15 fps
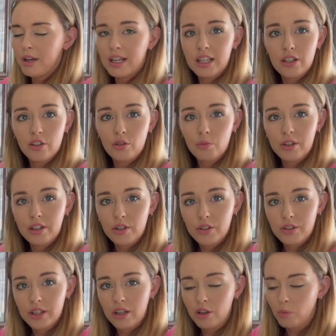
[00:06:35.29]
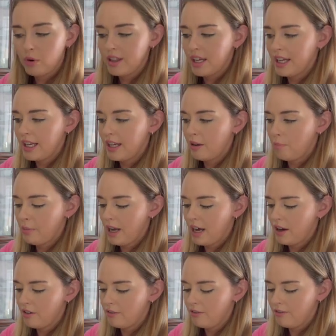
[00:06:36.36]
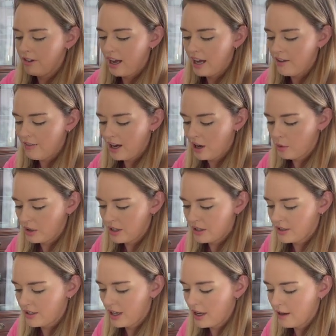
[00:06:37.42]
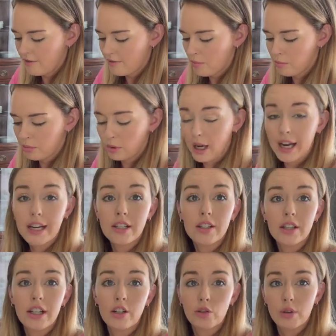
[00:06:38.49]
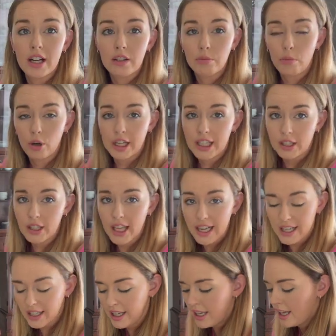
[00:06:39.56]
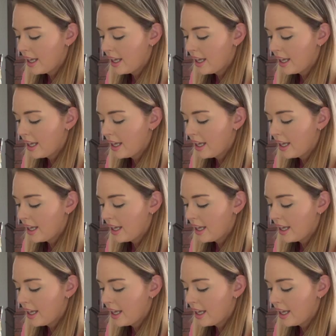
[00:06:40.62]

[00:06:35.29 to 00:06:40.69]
kitchen windowsill where they get about 5 hours of bright indirect morning light.